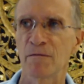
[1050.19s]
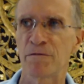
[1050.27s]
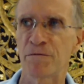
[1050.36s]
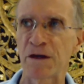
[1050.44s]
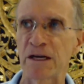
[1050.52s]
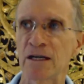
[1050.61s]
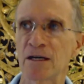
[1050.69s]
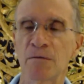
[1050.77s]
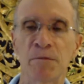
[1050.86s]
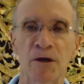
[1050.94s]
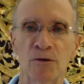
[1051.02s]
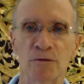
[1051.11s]
fear,
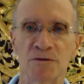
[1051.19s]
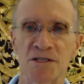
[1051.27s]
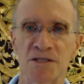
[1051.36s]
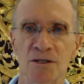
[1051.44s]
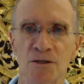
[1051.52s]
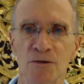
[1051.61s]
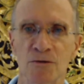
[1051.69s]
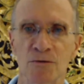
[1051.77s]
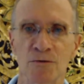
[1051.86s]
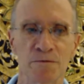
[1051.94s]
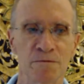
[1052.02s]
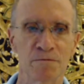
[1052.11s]
but
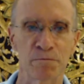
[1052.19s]
also